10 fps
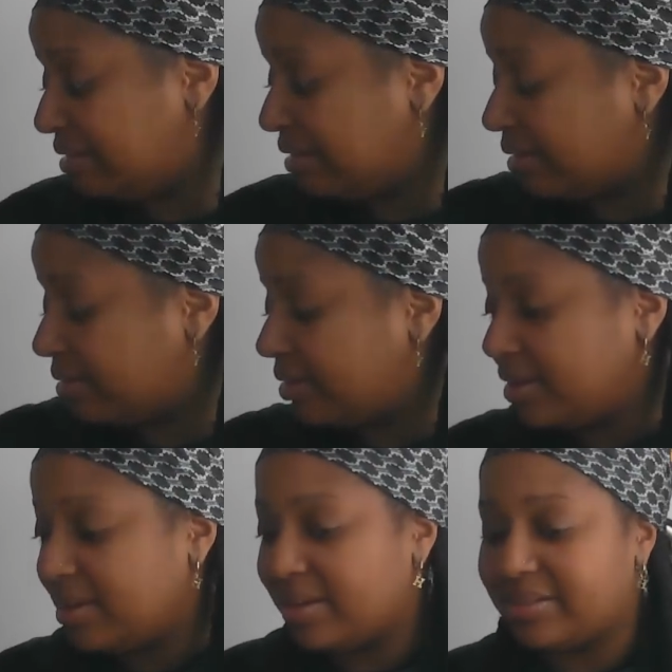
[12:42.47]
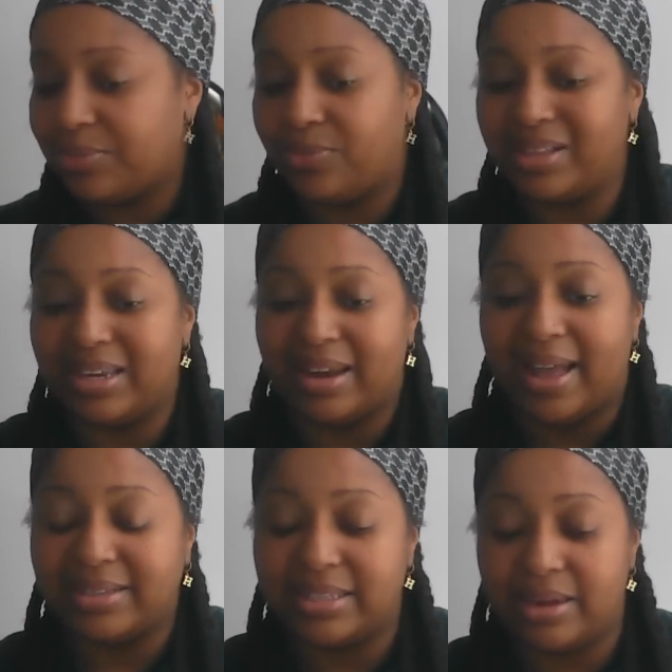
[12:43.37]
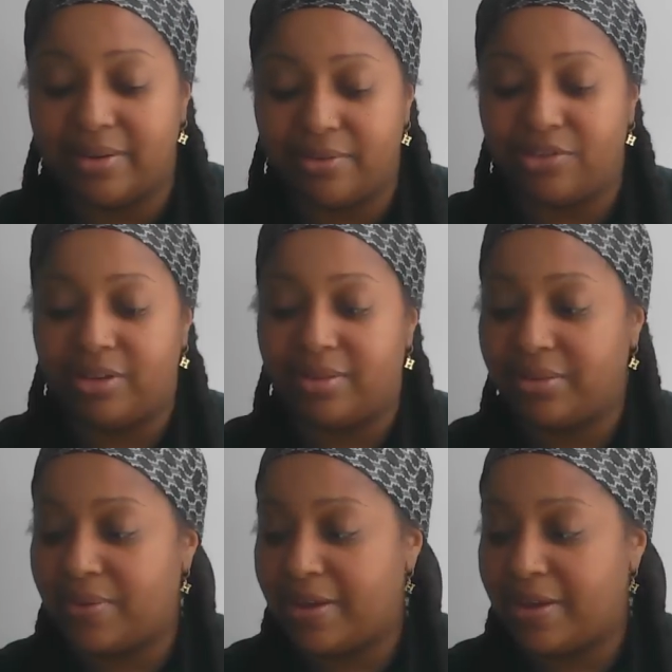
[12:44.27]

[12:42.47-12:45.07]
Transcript: Ugh. It's a really nasty energy. Let's